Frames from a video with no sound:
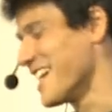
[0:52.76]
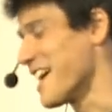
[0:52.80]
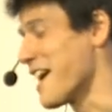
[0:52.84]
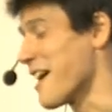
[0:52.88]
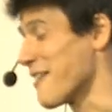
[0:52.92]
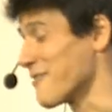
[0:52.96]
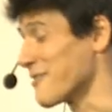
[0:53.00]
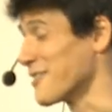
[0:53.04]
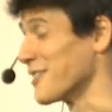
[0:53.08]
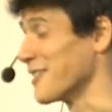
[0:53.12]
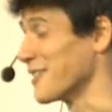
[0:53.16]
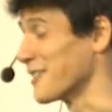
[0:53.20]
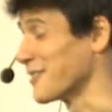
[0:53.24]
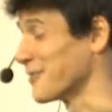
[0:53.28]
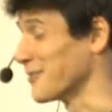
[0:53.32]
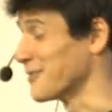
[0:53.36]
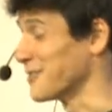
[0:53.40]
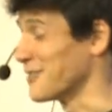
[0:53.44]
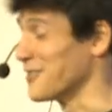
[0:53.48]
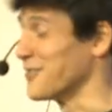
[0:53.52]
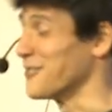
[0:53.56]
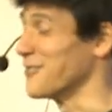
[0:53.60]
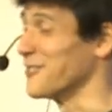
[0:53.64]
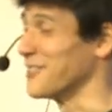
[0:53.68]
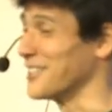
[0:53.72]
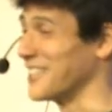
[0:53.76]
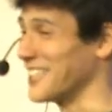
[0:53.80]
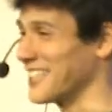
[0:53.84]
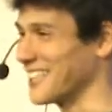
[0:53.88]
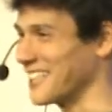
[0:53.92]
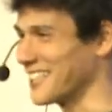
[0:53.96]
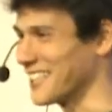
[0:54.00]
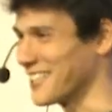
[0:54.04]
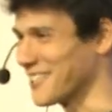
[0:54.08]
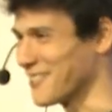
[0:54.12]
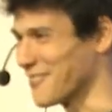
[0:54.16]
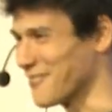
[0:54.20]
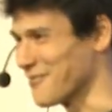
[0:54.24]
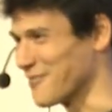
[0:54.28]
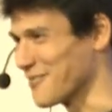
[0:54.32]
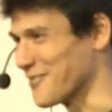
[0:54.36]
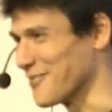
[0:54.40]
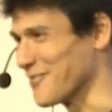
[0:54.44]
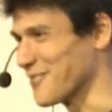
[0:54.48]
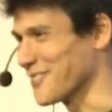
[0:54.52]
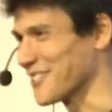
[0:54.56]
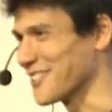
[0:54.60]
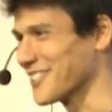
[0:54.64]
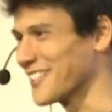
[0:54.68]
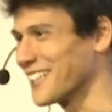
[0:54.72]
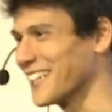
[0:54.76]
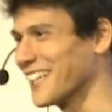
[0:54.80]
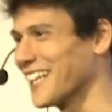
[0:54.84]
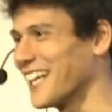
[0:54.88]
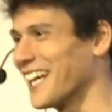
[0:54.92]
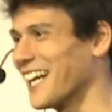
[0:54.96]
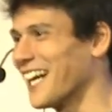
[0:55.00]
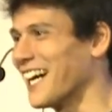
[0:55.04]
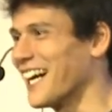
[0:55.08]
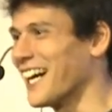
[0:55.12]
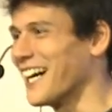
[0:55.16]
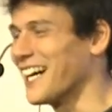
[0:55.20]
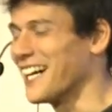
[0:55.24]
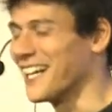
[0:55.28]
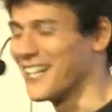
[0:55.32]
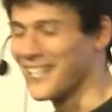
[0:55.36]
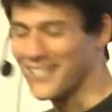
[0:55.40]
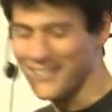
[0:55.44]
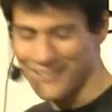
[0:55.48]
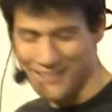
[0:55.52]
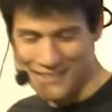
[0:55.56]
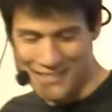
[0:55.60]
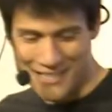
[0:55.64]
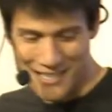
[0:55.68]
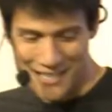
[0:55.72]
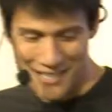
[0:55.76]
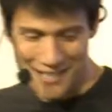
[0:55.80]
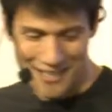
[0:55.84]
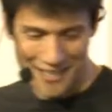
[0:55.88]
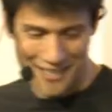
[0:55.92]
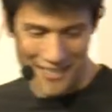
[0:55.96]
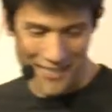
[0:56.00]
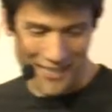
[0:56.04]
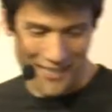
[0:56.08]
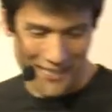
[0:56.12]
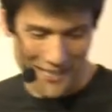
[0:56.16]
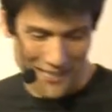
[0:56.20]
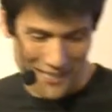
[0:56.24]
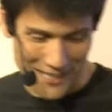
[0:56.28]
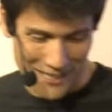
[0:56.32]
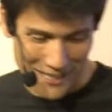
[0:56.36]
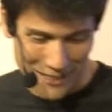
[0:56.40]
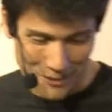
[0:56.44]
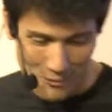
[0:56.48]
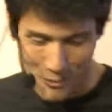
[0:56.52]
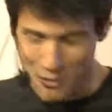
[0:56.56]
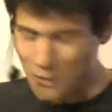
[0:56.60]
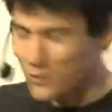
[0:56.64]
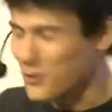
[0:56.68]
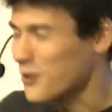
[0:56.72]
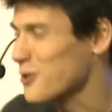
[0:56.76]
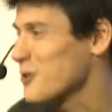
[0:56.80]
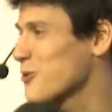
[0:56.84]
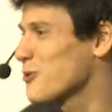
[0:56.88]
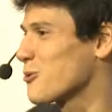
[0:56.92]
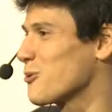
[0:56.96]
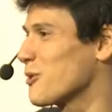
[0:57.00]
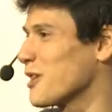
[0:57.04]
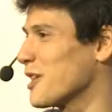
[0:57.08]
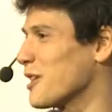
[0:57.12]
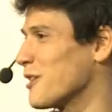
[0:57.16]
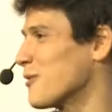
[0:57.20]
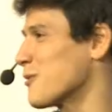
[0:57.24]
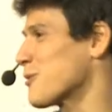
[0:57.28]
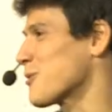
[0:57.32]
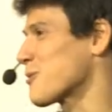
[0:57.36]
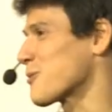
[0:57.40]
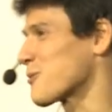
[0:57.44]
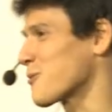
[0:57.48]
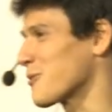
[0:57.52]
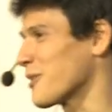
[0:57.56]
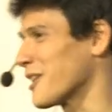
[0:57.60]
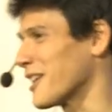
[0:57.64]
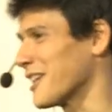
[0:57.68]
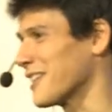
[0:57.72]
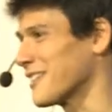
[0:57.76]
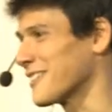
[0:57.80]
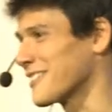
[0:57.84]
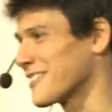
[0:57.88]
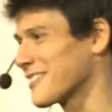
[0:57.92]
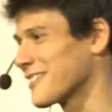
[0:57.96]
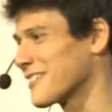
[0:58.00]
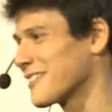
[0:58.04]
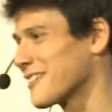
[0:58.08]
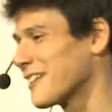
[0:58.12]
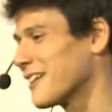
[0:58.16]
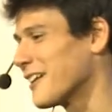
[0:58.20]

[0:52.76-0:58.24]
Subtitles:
I'm going to continue in English, of course. It was just to illustrate